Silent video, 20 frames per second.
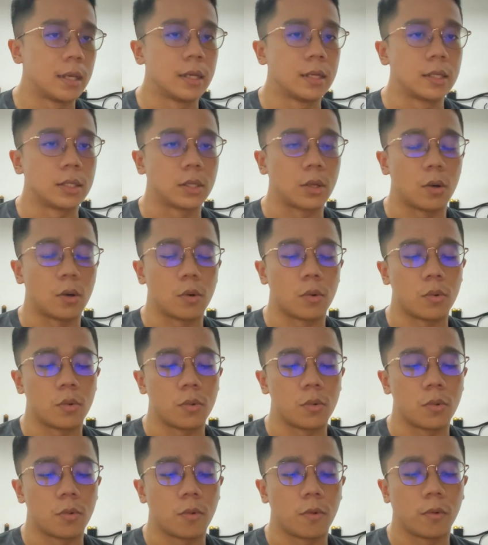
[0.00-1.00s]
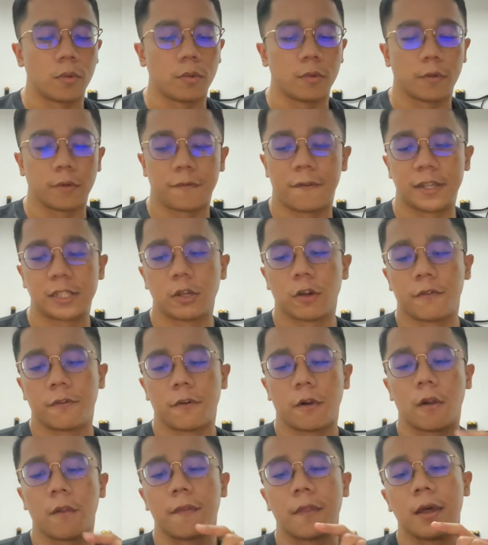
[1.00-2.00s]
So first of
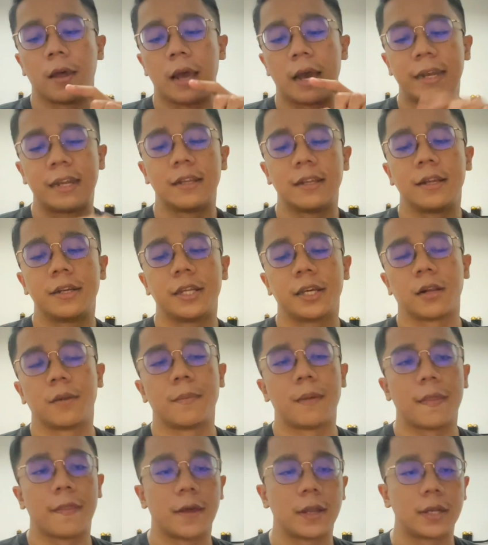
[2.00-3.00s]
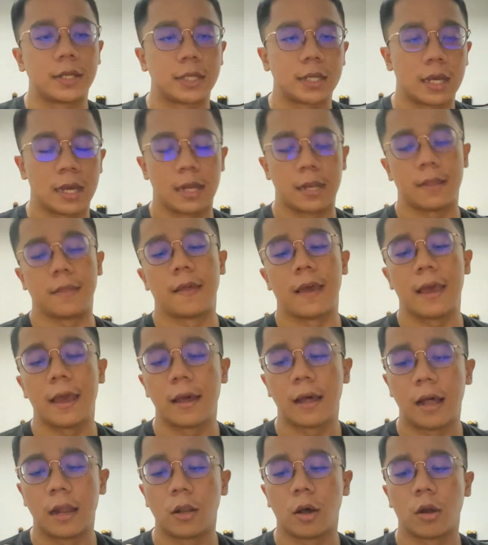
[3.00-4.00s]
all, the analytical methods, and
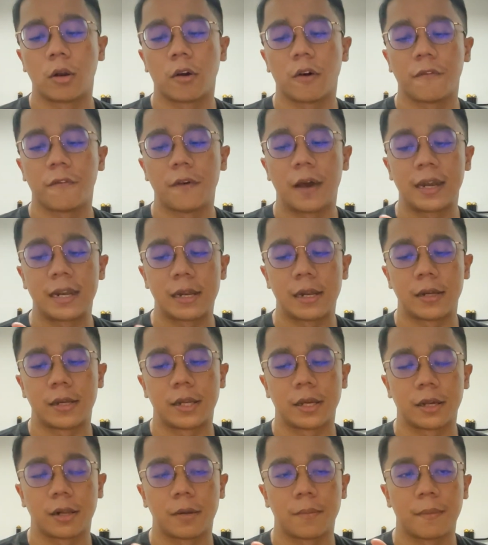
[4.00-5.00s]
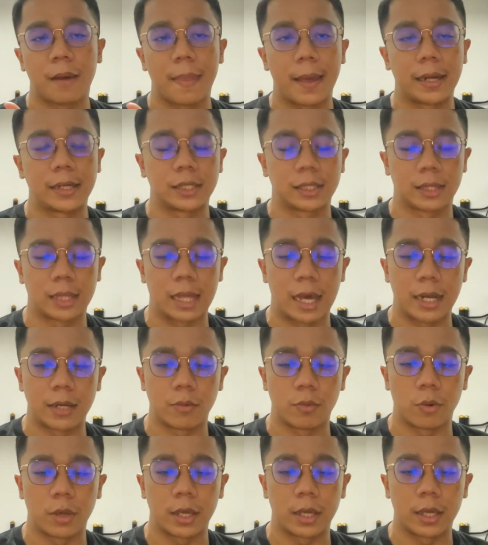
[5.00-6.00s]
there are a lot of analytical methods
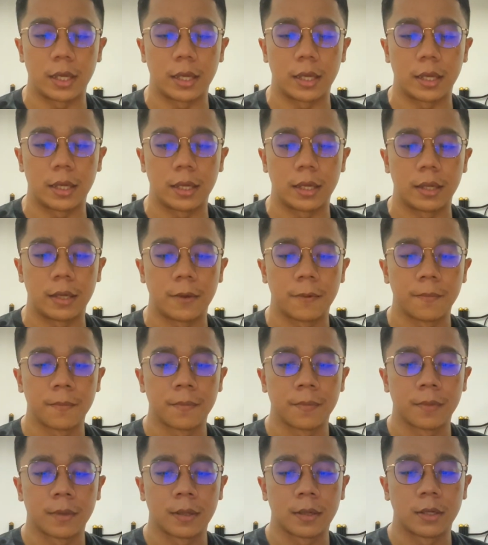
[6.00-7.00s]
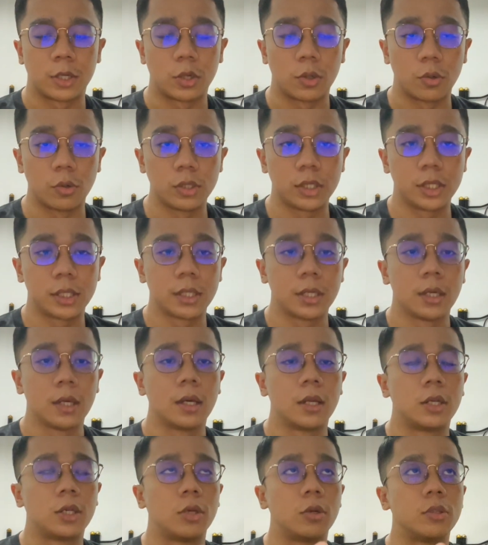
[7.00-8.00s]
that we use
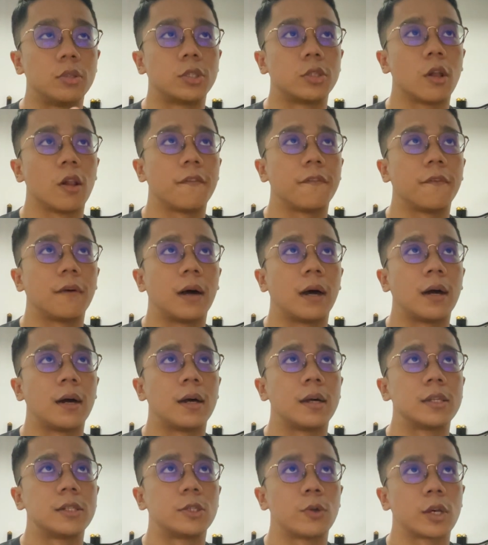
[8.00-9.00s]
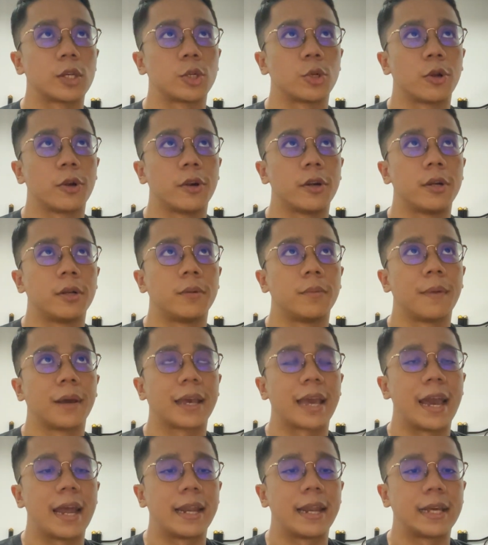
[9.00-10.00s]
to solve structural
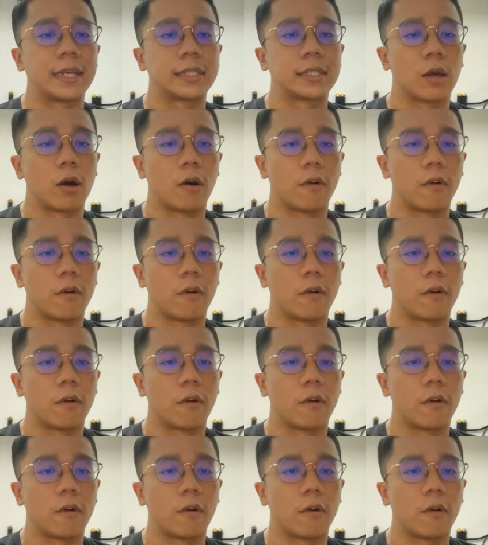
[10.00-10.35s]
mechanics